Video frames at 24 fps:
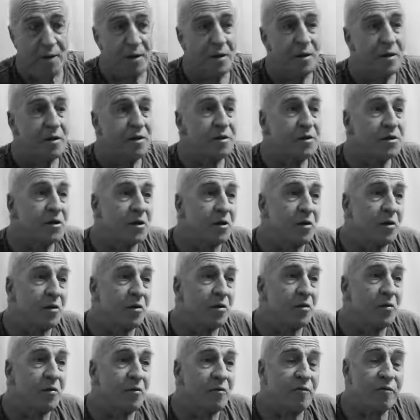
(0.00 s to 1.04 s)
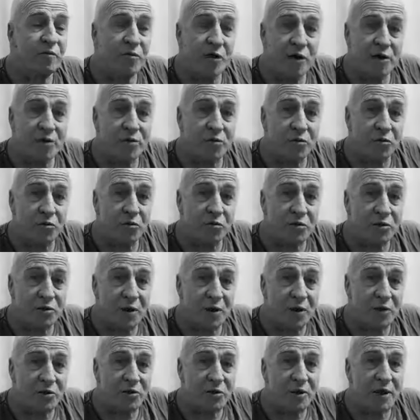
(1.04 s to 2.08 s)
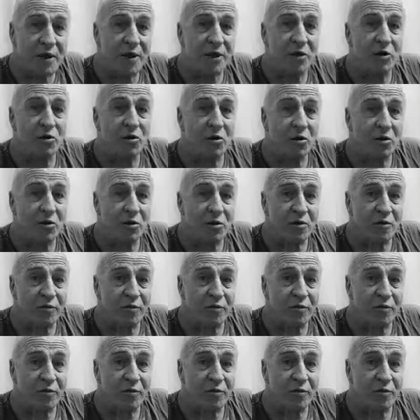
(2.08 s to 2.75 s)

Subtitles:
So Frenzel was actually Dr.